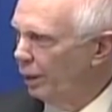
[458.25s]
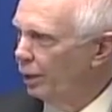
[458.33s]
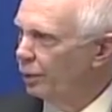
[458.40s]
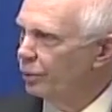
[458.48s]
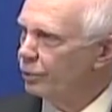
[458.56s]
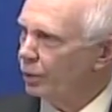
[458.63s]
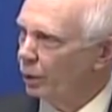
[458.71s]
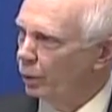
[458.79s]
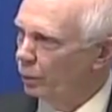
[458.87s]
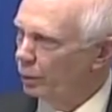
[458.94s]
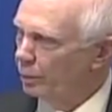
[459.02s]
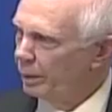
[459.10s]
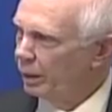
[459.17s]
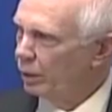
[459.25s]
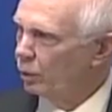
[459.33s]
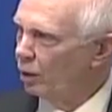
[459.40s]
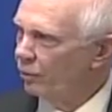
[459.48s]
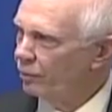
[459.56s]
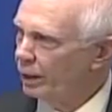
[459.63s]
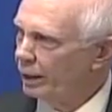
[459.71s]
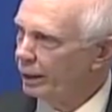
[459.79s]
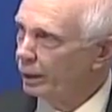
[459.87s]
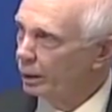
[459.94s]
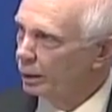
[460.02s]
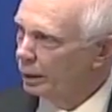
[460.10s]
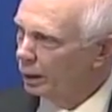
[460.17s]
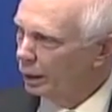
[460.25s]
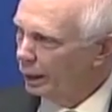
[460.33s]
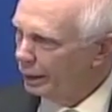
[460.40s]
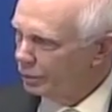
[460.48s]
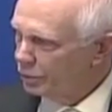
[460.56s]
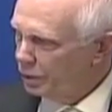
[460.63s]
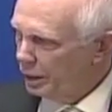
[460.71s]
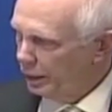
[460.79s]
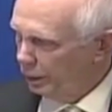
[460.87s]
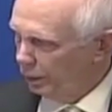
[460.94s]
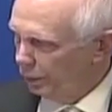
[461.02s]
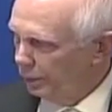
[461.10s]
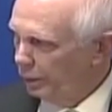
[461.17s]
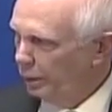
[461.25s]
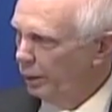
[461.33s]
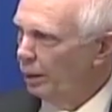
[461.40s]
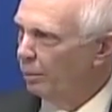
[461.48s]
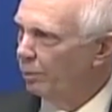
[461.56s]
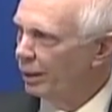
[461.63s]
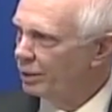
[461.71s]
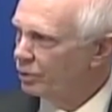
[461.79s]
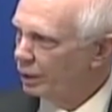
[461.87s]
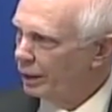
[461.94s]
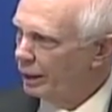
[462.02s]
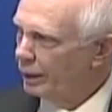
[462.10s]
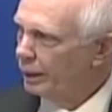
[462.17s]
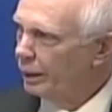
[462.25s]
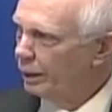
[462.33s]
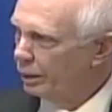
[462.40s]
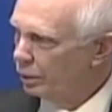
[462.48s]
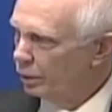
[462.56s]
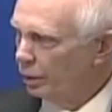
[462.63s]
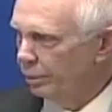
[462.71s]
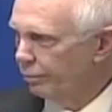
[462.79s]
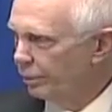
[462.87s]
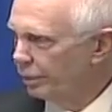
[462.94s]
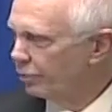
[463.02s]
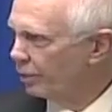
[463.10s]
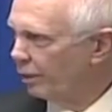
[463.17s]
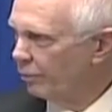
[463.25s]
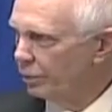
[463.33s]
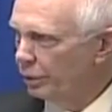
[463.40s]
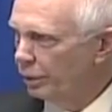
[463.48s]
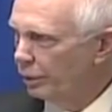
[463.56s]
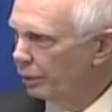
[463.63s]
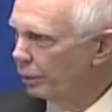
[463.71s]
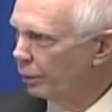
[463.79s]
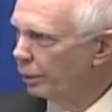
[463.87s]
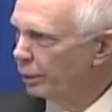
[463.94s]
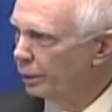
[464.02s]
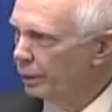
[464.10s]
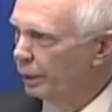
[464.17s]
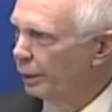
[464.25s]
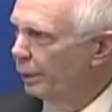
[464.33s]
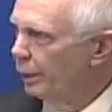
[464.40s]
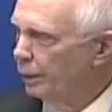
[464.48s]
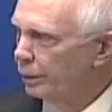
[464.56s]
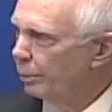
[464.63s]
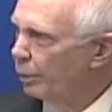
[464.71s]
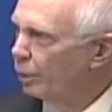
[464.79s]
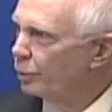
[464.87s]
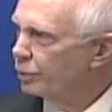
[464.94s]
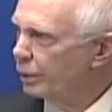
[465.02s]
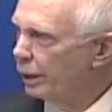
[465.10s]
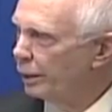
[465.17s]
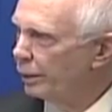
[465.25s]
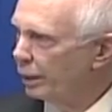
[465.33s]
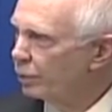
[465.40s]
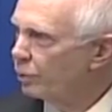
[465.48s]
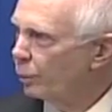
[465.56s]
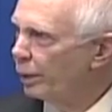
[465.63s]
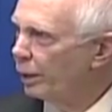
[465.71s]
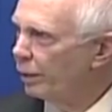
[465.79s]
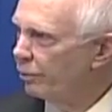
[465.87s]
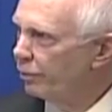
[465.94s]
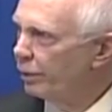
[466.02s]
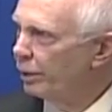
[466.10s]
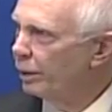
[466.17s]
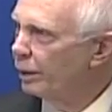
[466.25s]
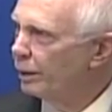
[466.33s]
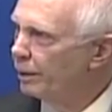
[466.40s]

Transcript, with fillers: Mm-hmm. So they're better off taking a little less yield mm-hmm. by staying into the seven year or at the most 10. That's the way I feel.